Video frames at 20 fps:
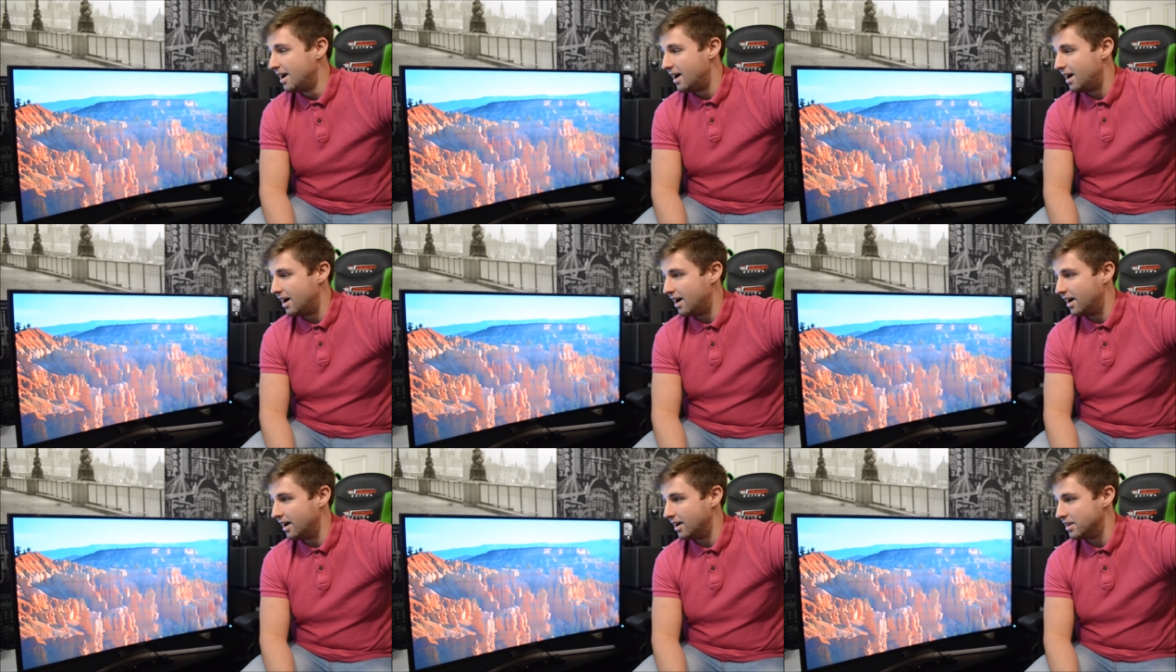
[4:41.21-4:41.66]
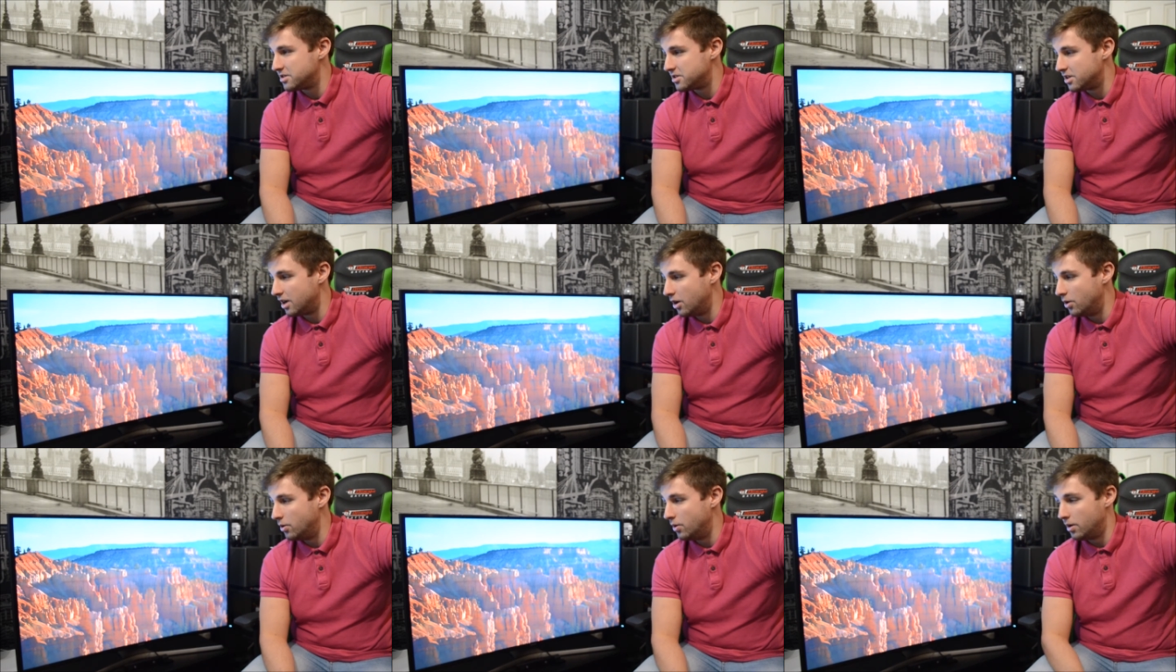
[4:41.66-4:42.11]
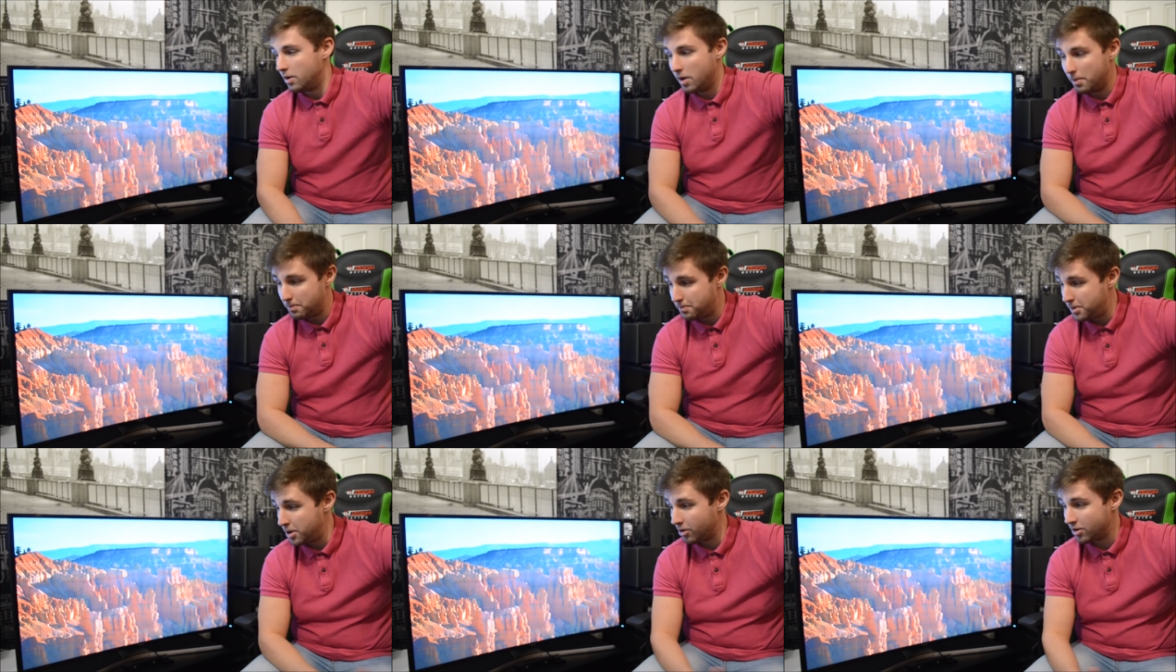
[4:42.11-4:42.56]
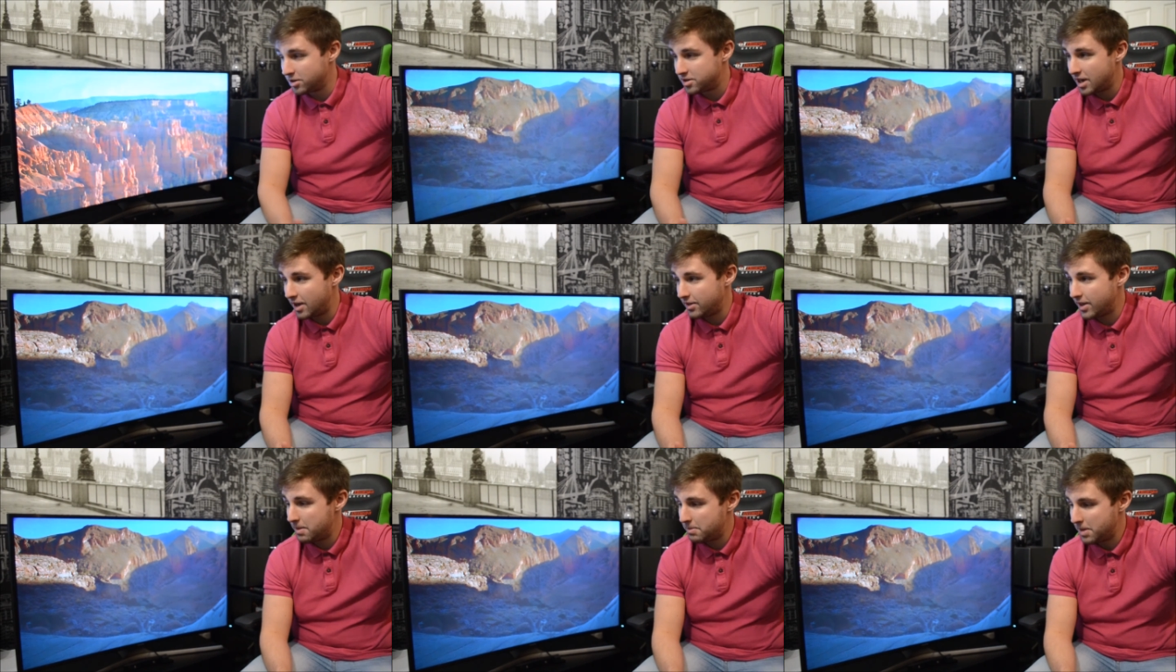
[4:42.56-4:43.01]
Uh, so, and purists
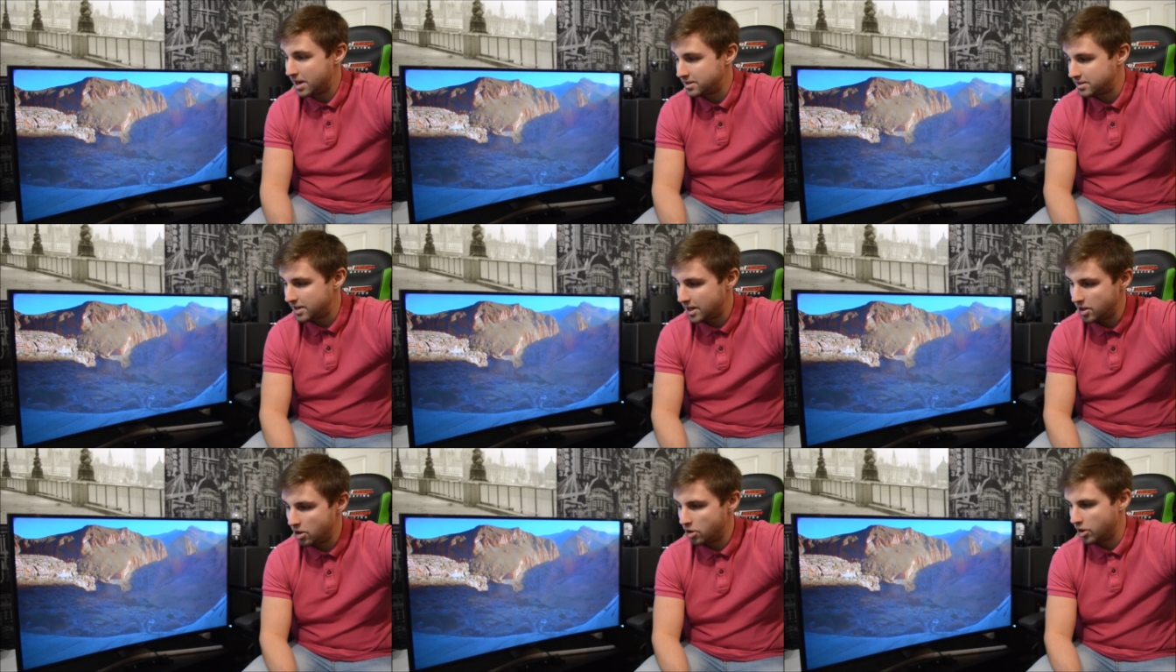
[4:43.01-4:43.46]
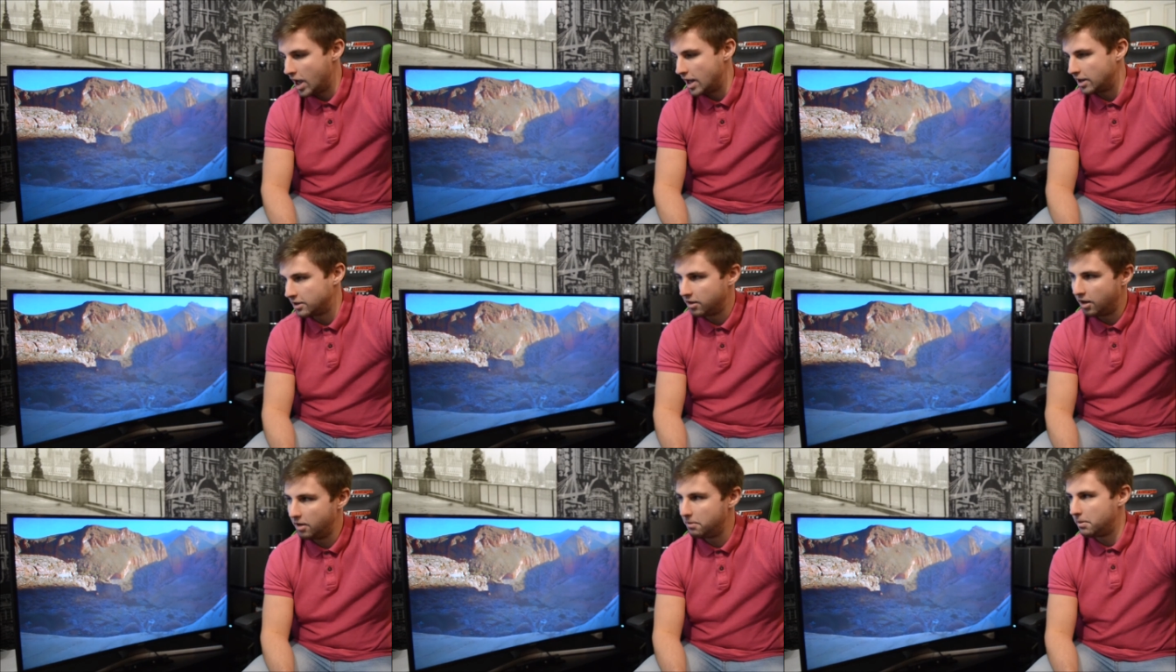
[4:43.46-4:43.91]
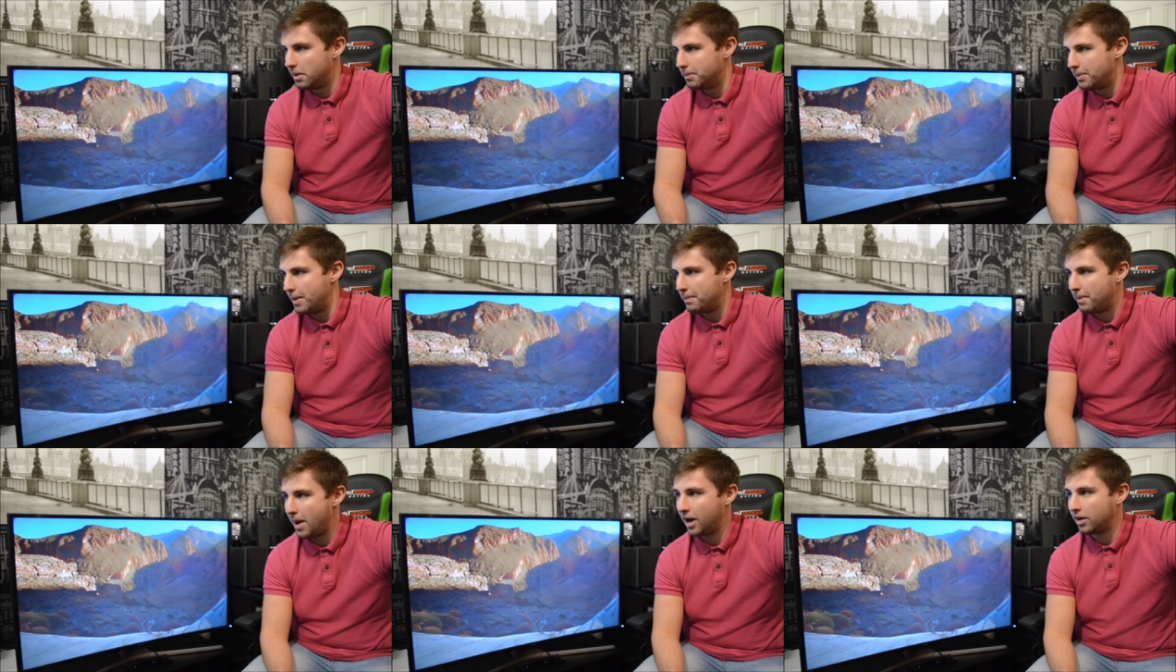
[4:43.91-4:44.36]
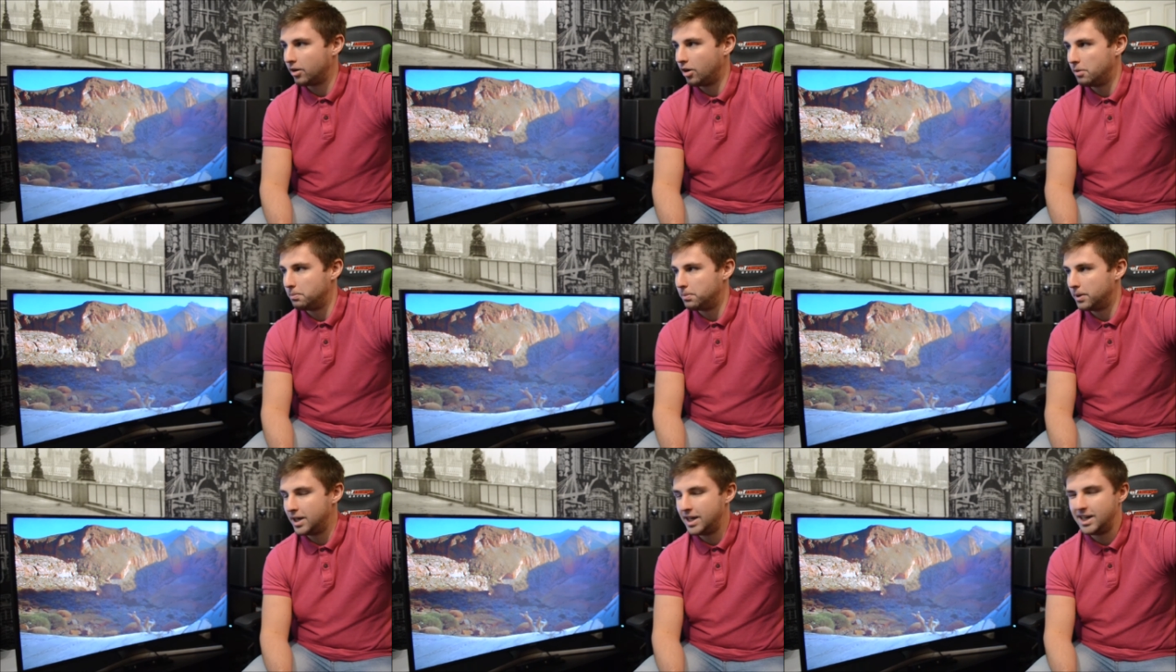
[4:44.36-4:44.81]
out there may say, you know, get a bit of
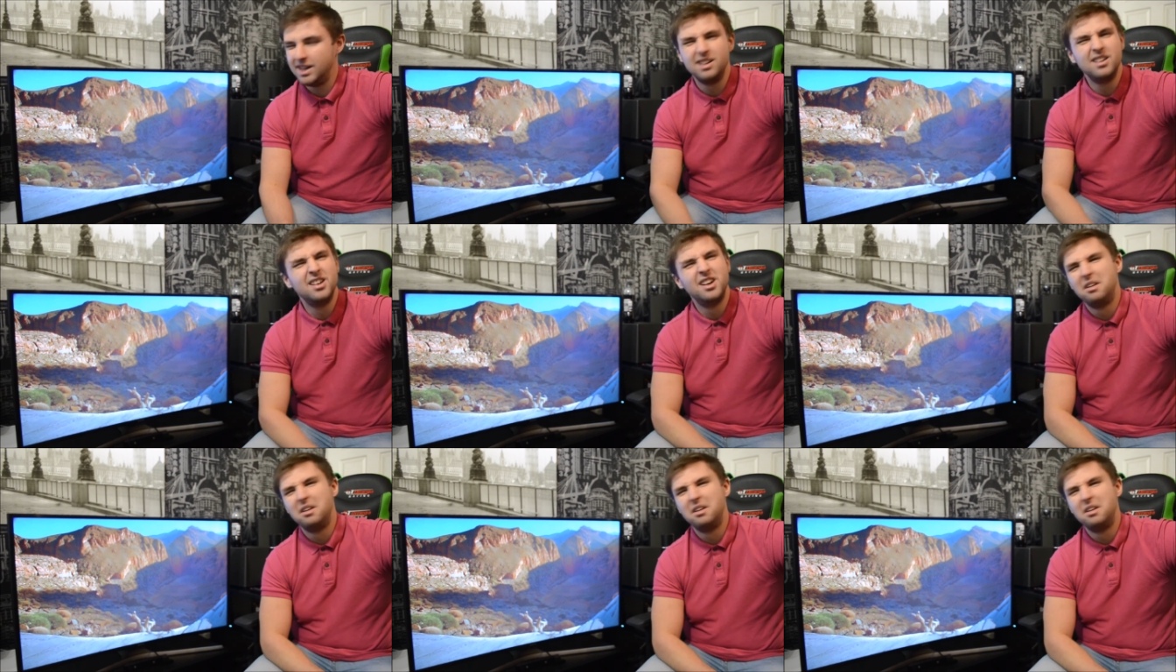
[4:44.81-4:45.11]
backlight bleed.